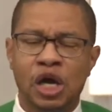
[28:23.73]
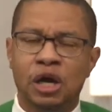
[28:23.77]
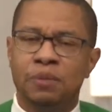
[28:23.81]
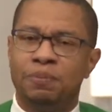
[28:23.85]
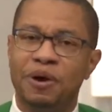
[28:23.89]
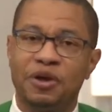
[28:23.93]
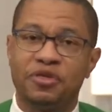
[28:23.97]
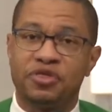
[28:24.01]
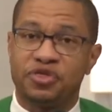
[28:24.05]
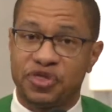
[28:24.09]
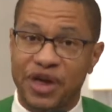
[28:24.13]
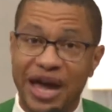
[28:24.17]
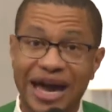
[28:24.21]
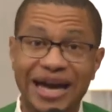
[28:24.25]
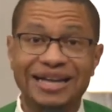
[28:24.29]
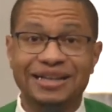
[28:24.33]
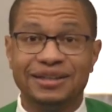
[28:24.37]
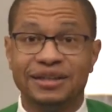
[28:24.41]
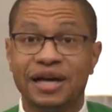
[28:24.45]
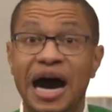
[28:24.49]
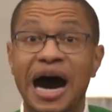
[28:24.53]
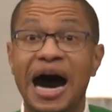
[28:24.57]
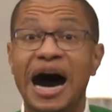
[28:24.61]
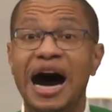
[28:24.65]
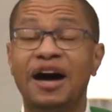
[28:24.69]
But thank
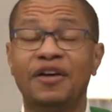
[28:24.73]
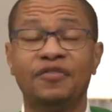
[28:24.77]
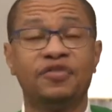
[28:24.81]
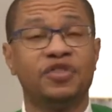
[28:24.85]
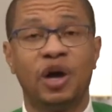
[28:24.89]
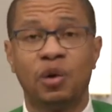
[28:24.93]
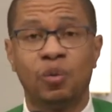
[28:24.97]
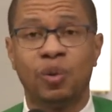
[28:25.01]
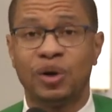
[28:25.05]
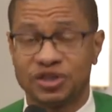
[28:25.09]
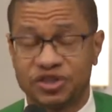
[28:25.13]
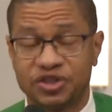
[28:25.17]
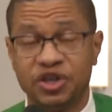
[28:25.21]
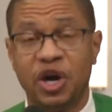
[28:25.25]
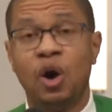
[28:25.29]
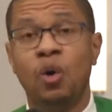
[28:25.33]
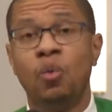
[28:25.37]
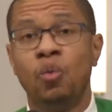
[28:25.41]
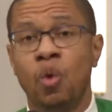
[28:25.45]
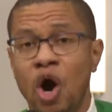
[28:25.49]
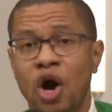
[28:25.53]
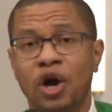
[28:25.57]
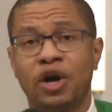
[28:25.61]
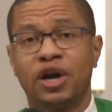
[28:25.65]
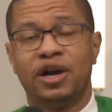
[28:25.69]
God there was no
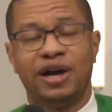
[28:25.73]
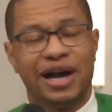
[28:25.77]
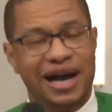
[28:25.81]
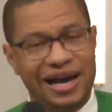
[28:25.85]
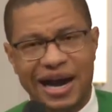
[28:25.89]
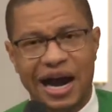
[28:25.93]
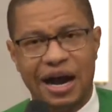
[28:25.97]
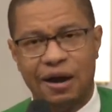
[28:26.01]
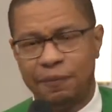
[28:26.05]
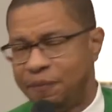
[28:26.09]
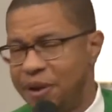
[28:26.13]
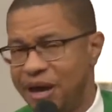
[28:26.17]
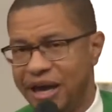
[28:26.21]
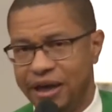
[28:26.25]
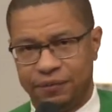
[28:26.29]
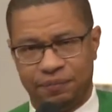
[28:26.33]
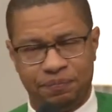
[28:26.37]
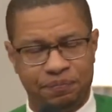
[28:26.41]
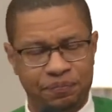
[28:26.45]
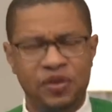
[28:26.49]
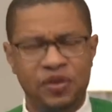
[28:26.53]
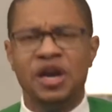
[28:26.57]
water in our pit.